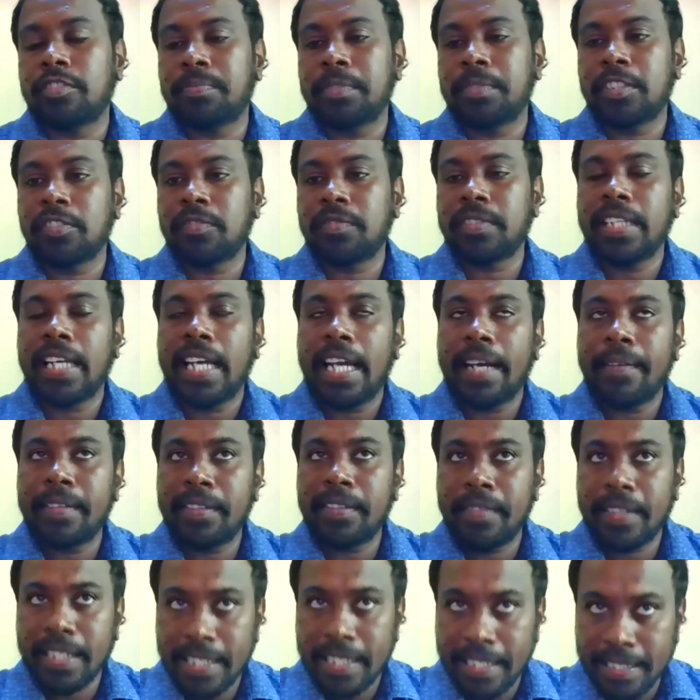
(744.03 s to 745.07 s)
because we are having
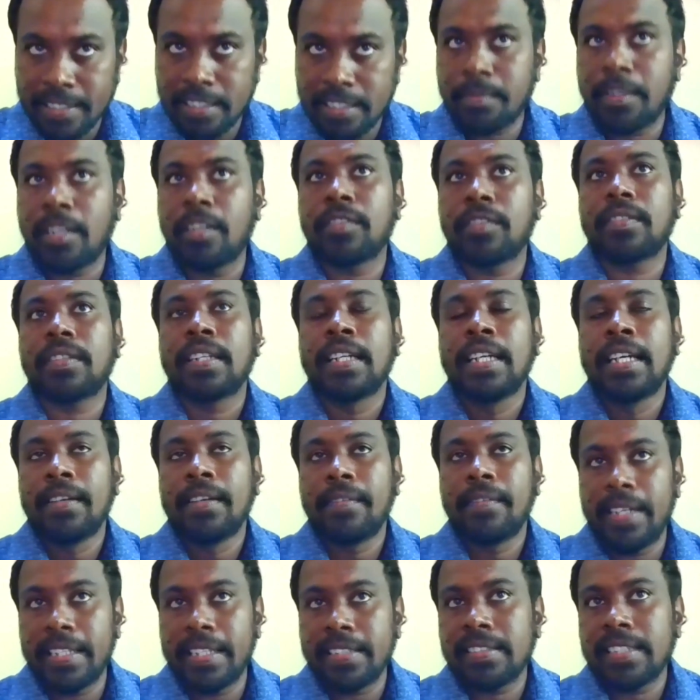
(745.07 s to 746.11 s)
very
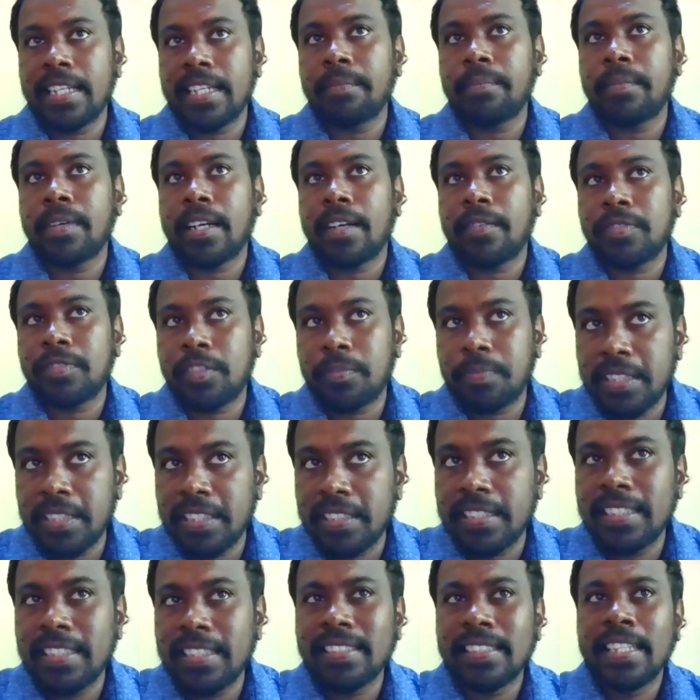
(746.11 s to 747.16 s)
less number of
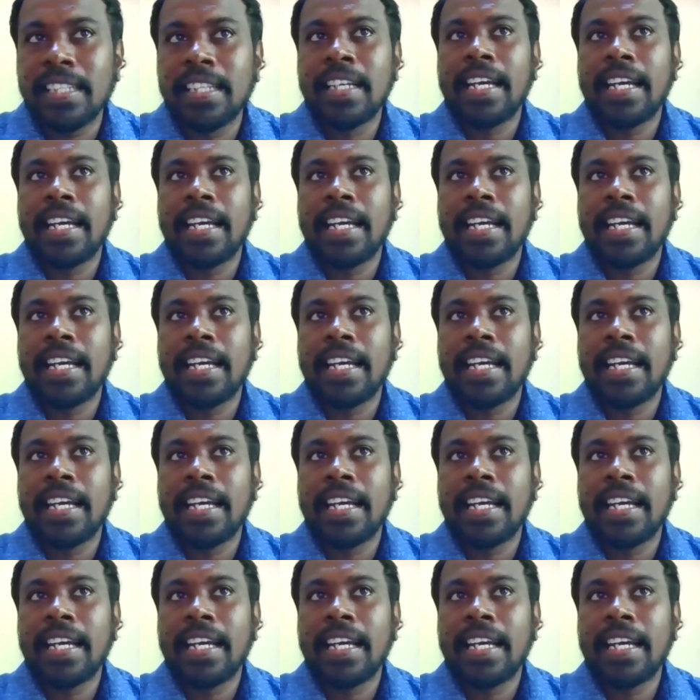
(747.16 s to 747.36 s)
species,